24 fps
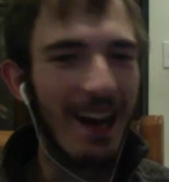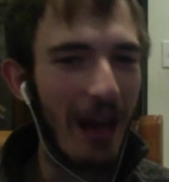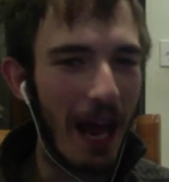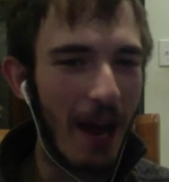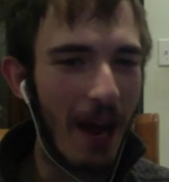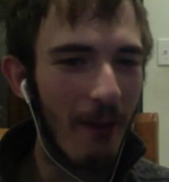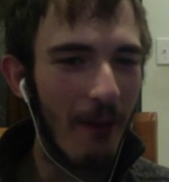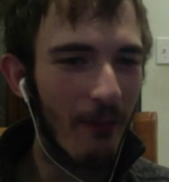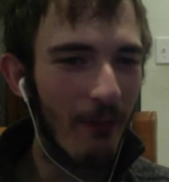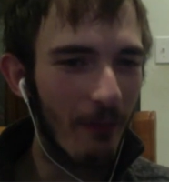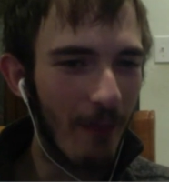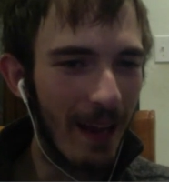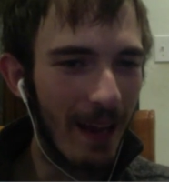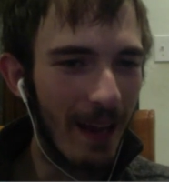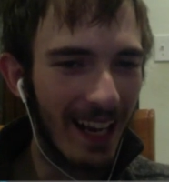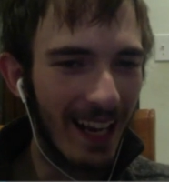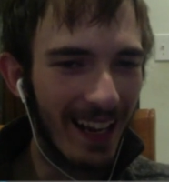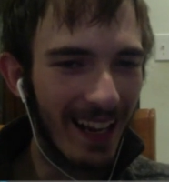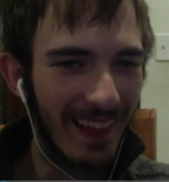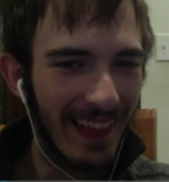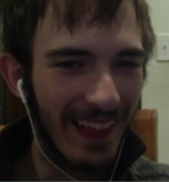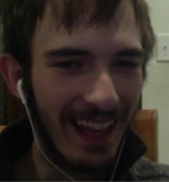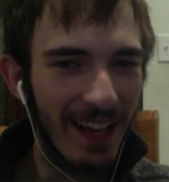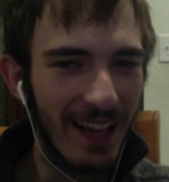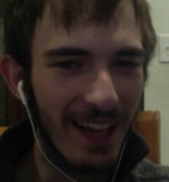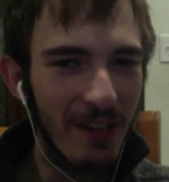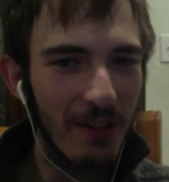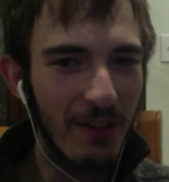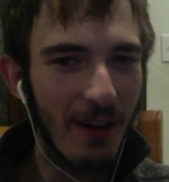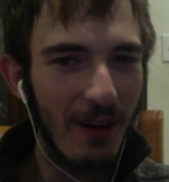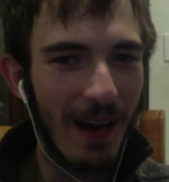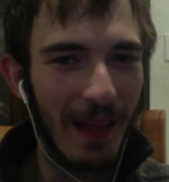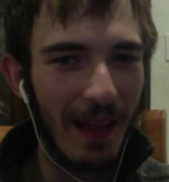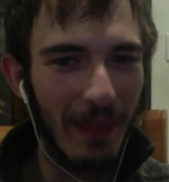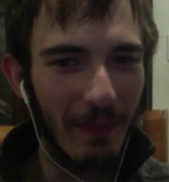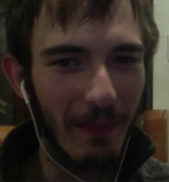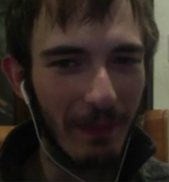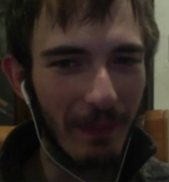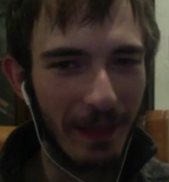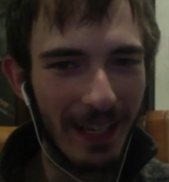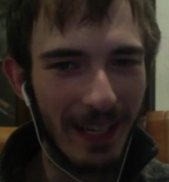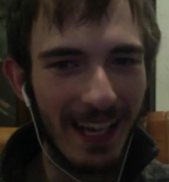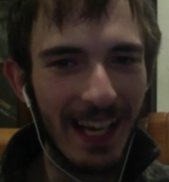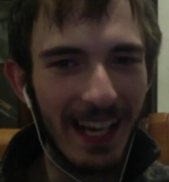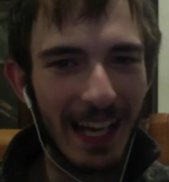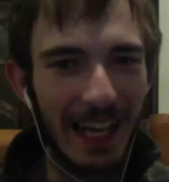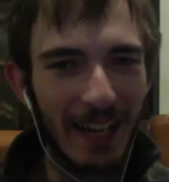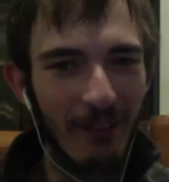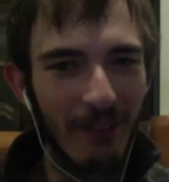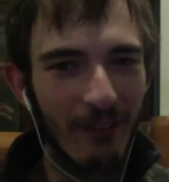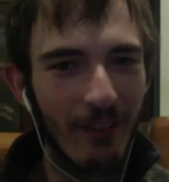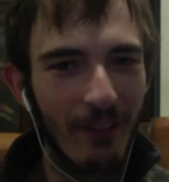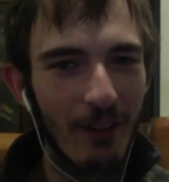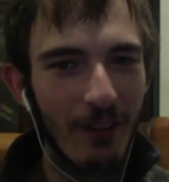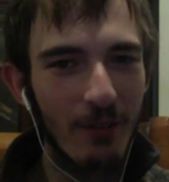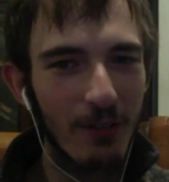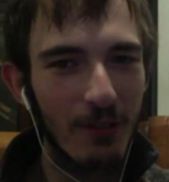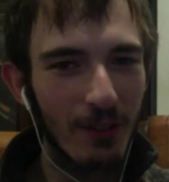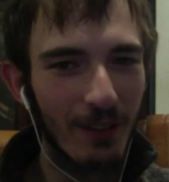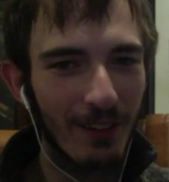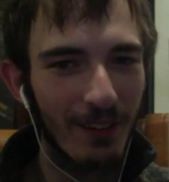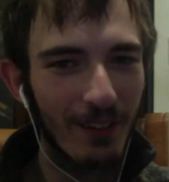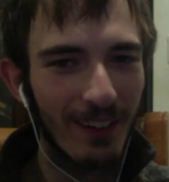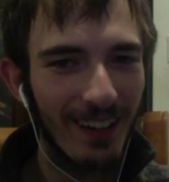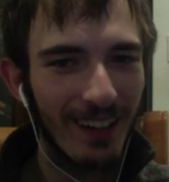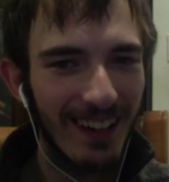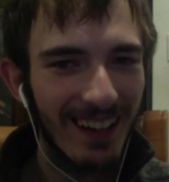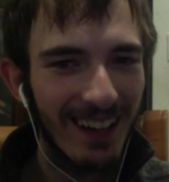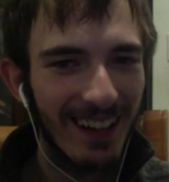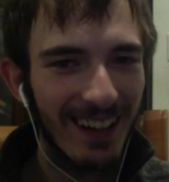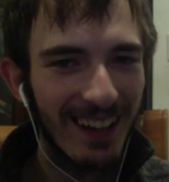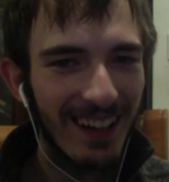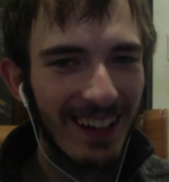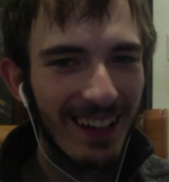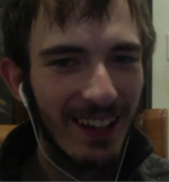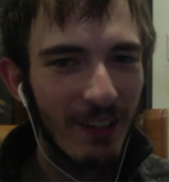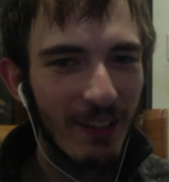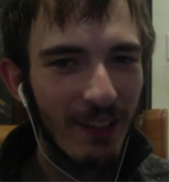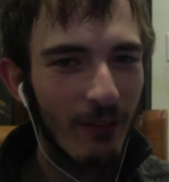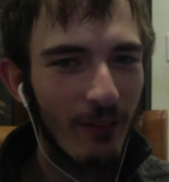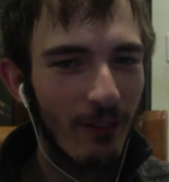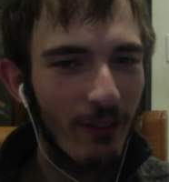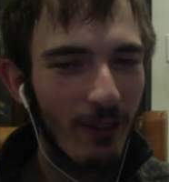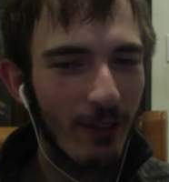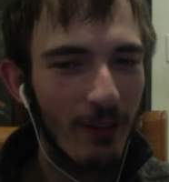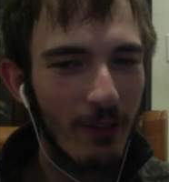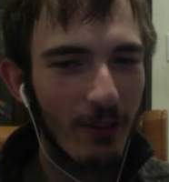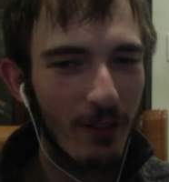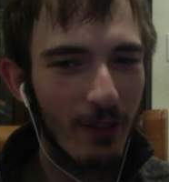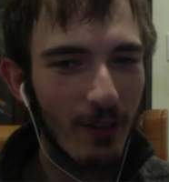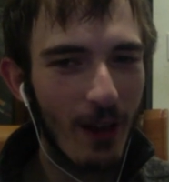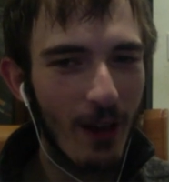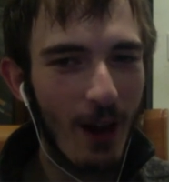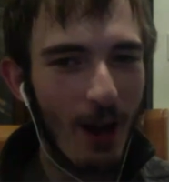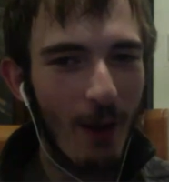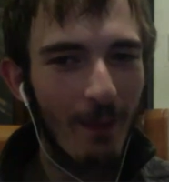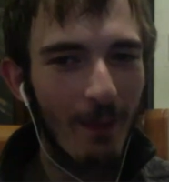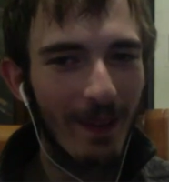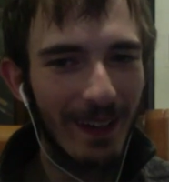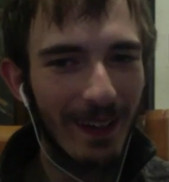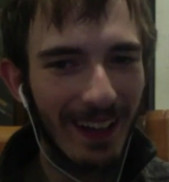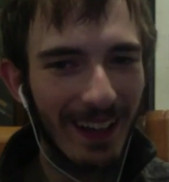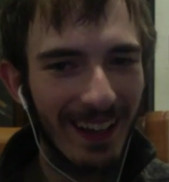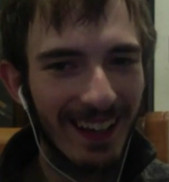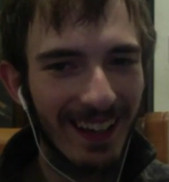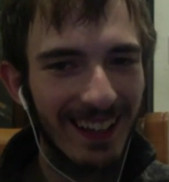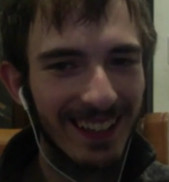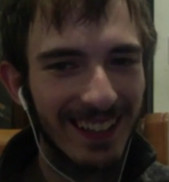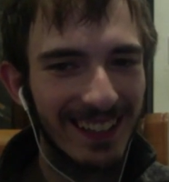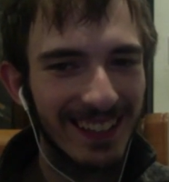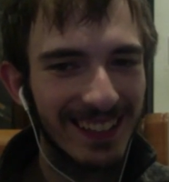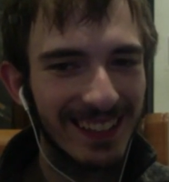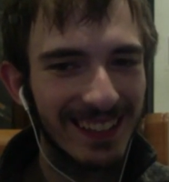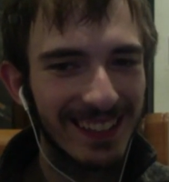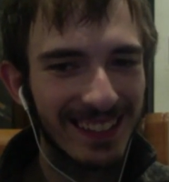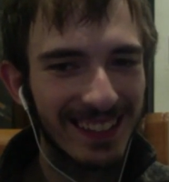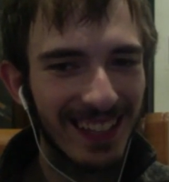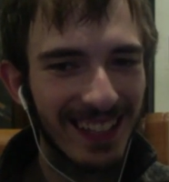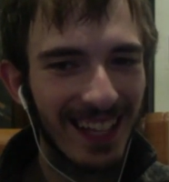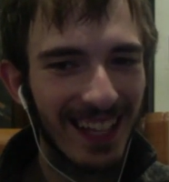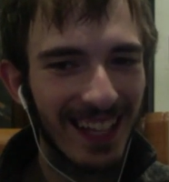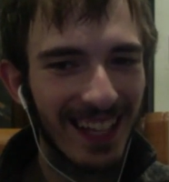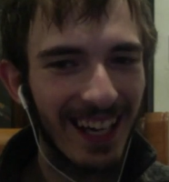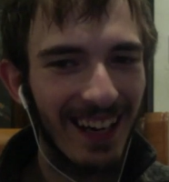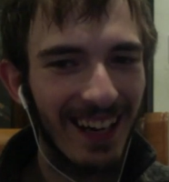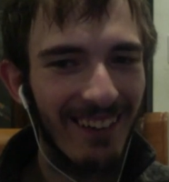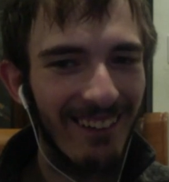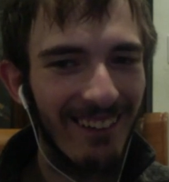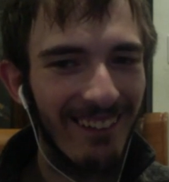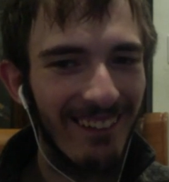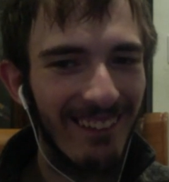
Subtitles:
out for making the intro at the beginning, future nobody. So,